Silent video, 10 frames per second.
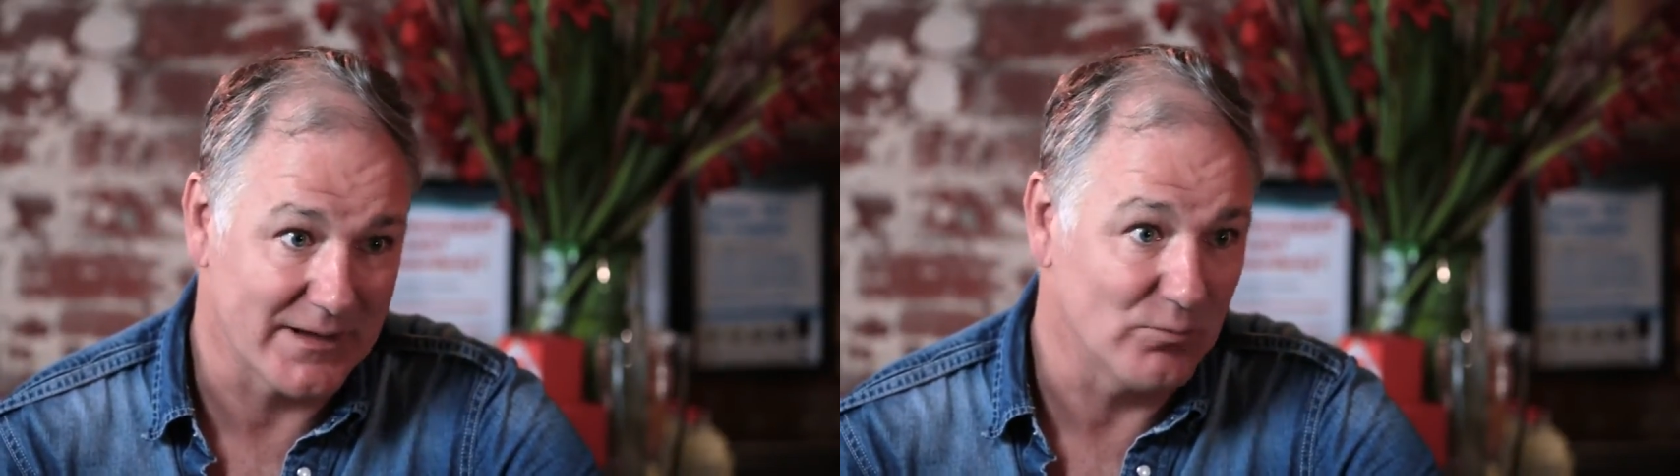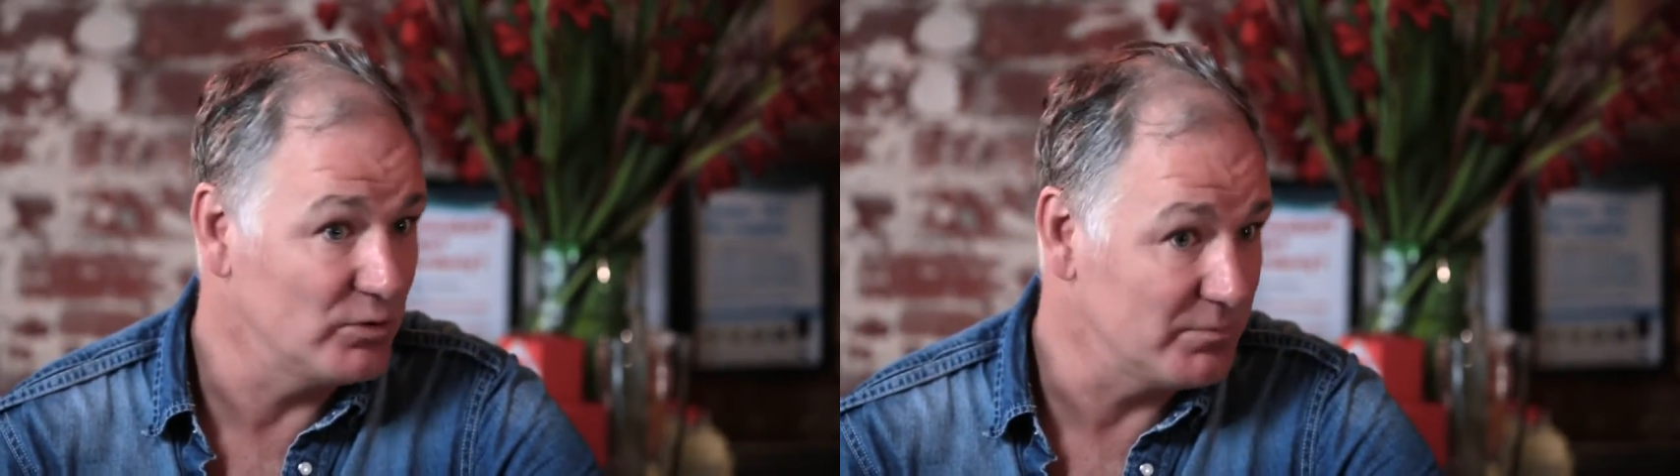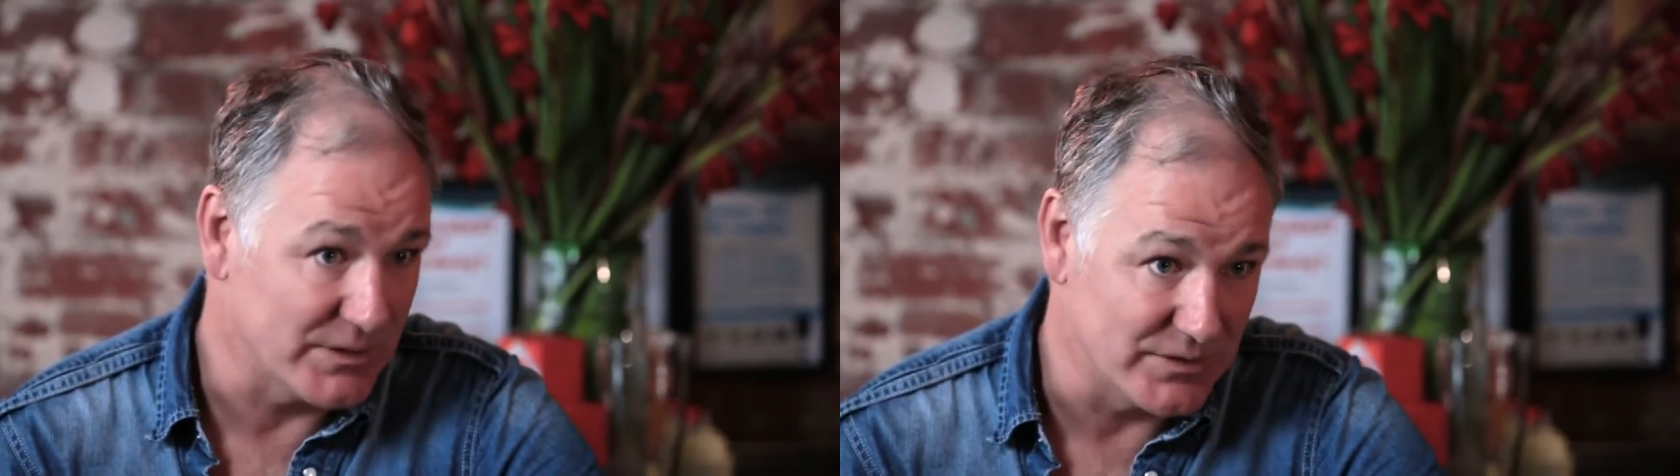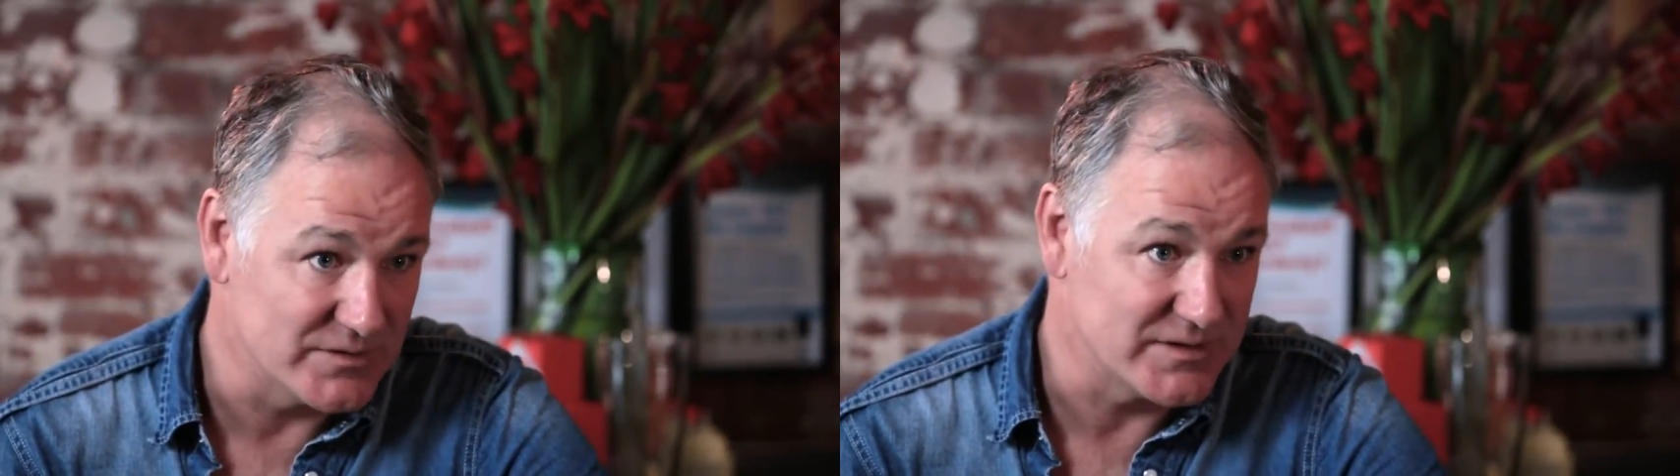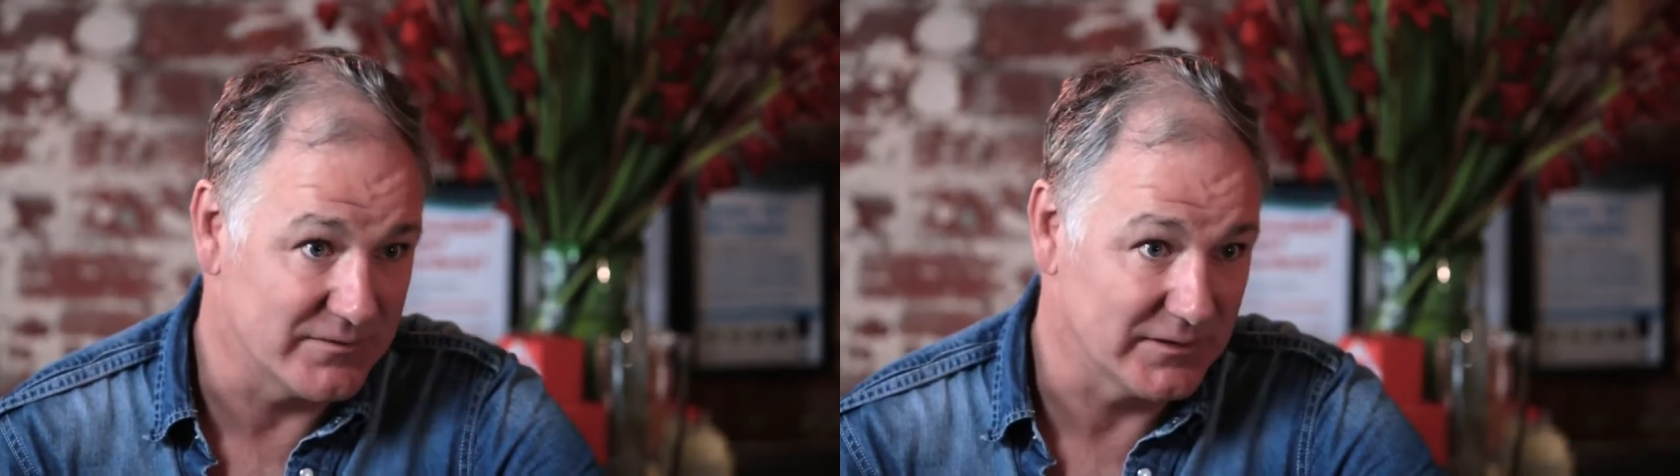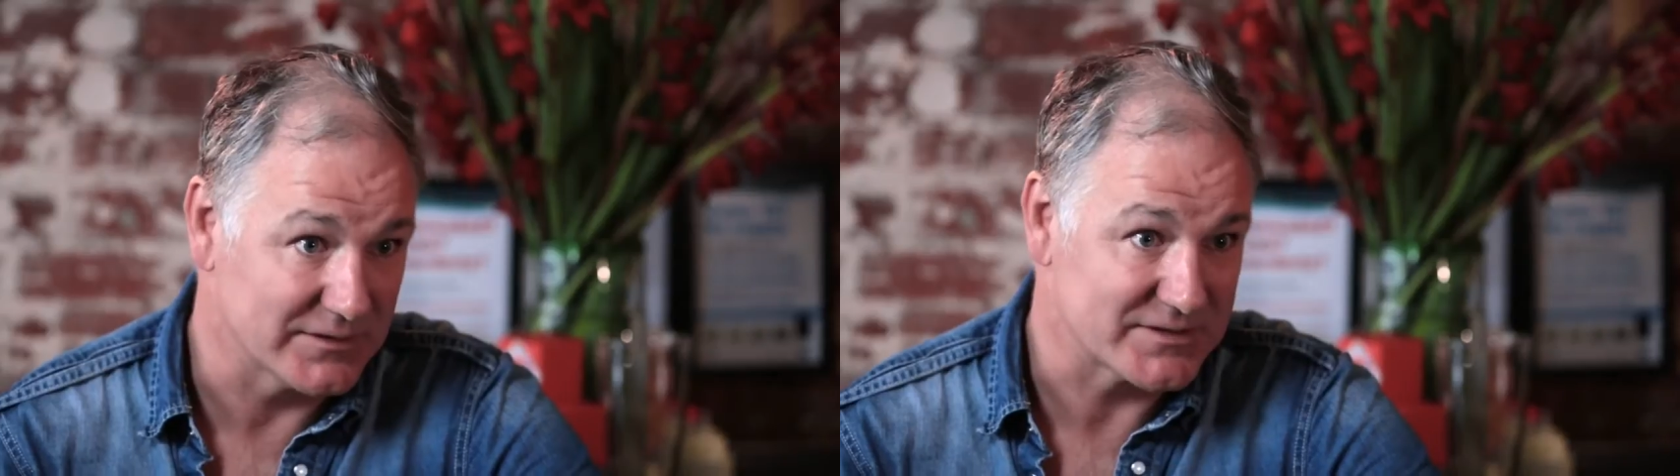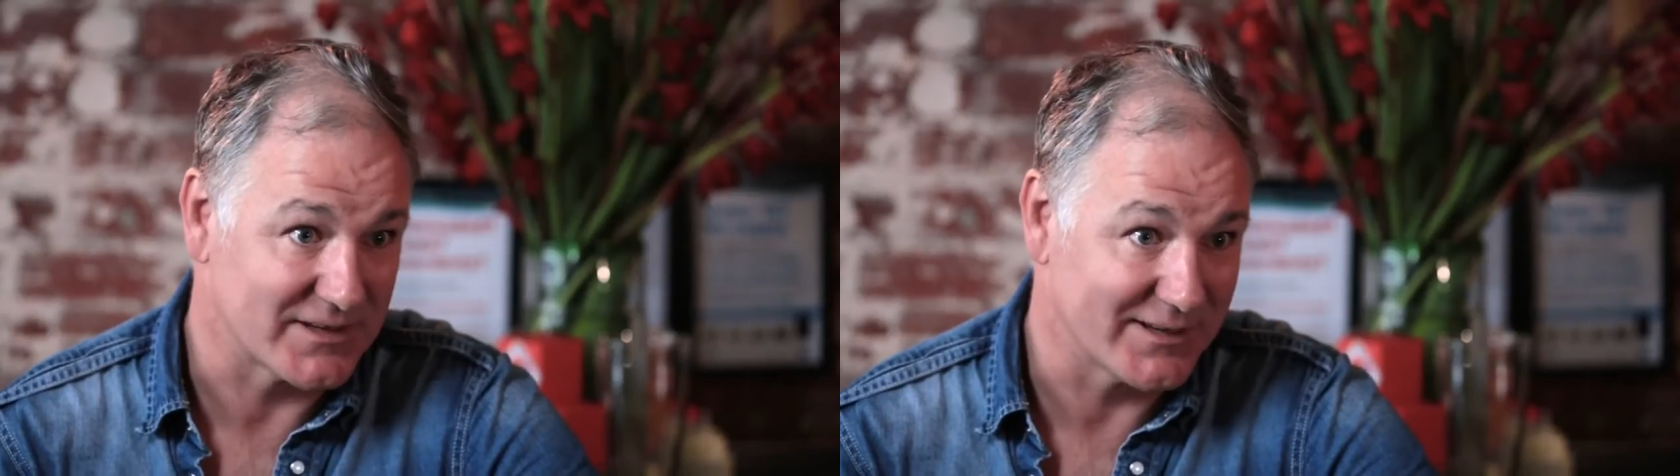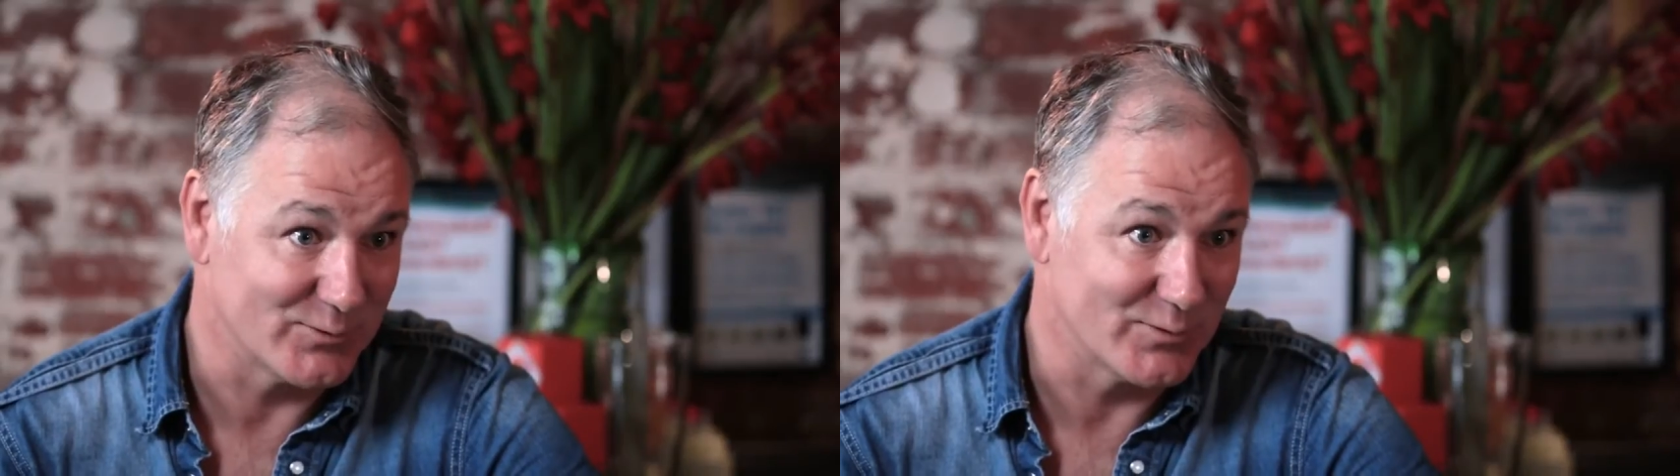They wouldn't be using fillet
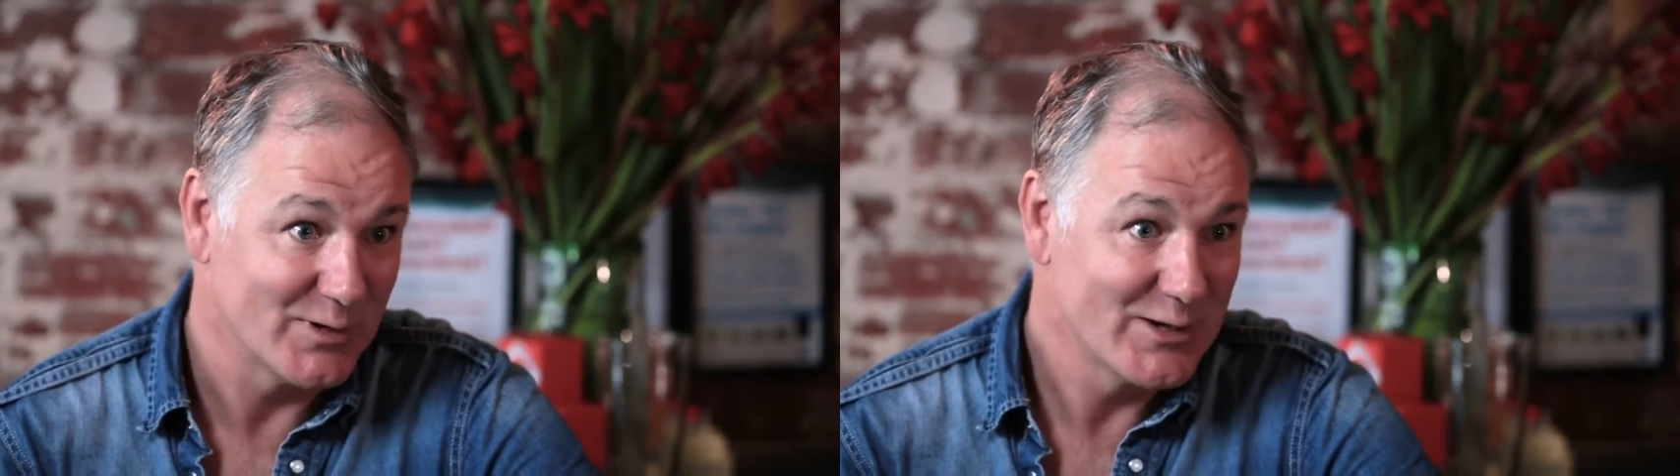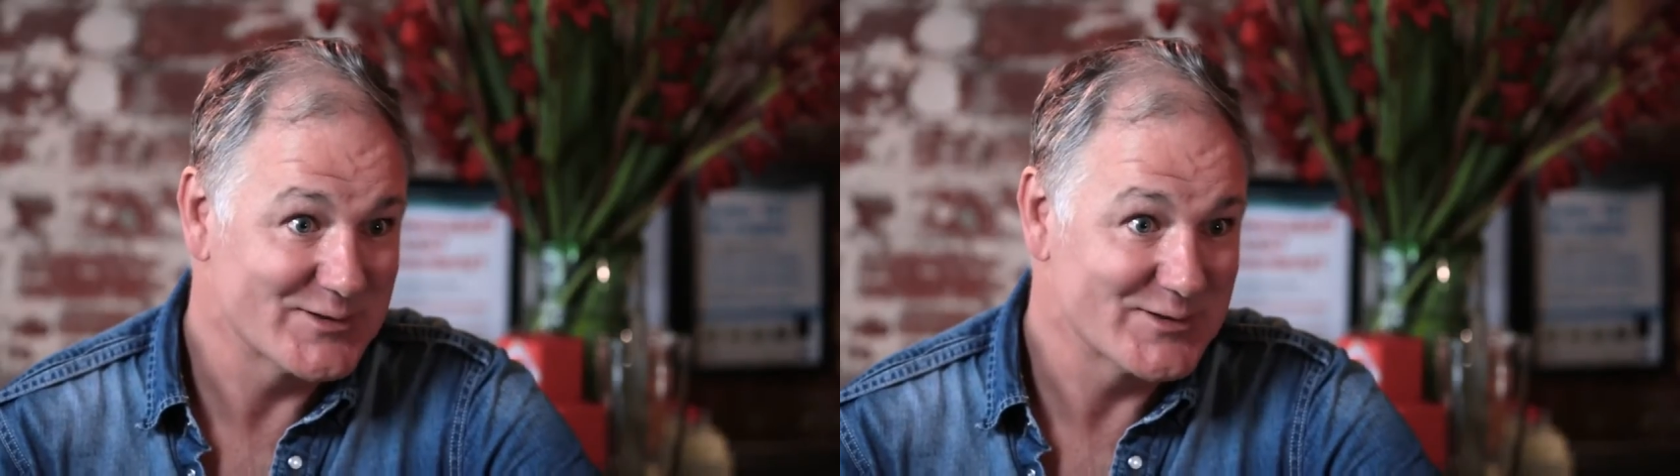steak or